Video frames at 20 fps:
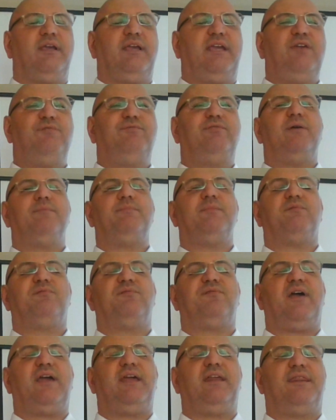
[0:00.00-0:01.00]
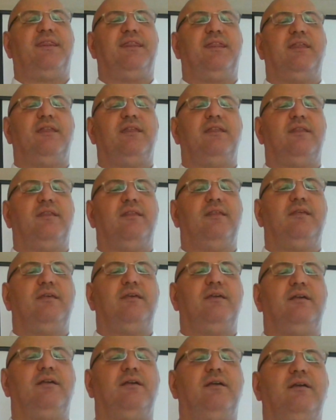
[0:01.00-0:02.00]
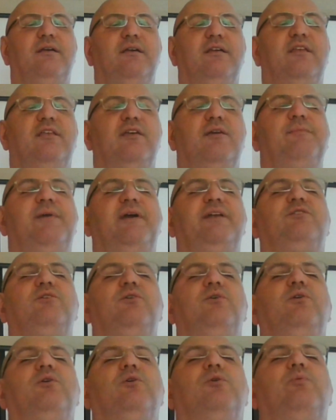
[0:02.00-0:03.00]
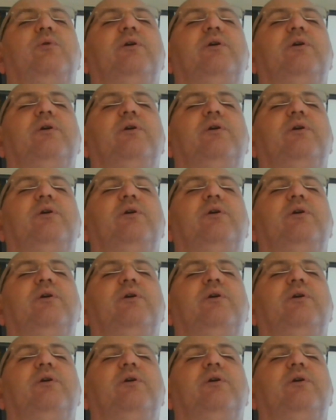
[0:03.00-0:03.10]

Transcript: Give them the faith that they may do your